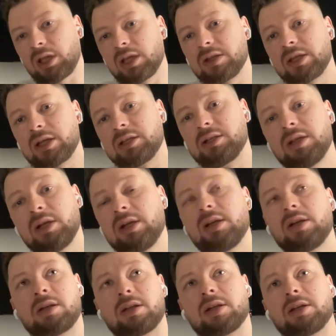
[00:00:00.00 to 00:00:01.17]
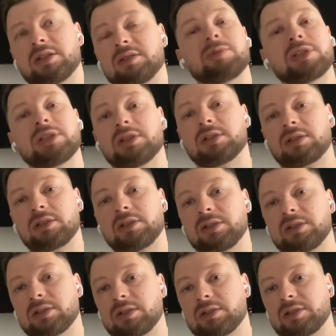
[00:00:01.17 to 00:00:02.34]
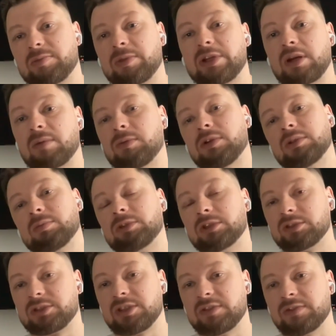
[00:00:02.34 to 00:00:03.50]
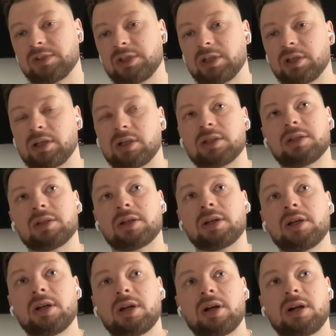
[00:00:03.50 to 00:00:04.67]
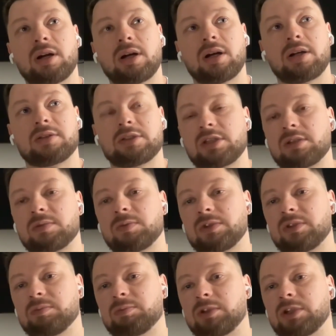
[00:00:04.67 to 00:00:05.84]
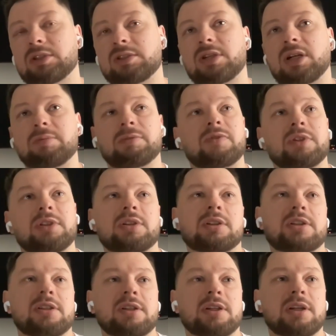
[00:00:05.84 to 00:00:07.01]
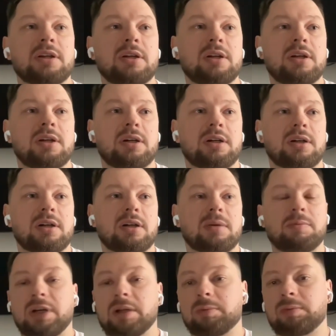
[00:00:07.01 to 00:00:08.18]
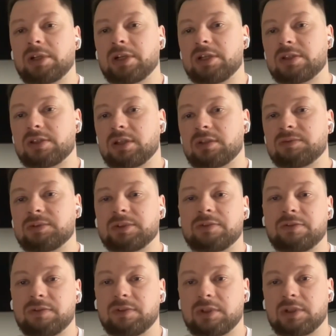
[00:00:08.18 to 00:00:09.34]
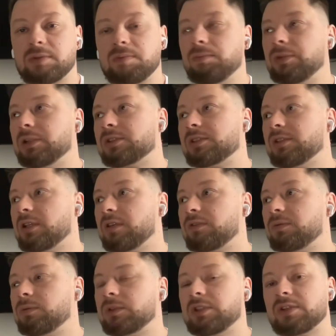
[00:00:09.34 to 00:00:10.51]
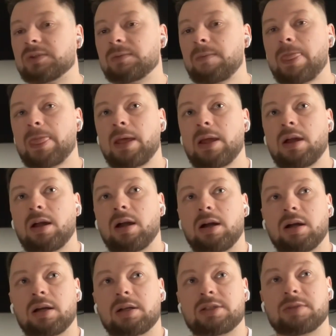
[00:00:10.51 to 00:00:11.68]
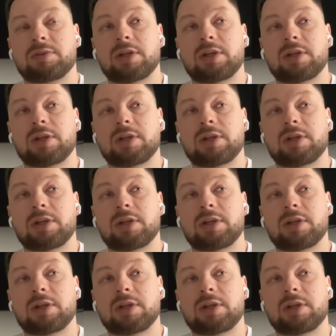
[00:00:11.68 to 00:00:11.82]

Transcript: And then it immediately sped up all the productivity. And this is what the prototype of the indexing pipelines that we've built afterwards. So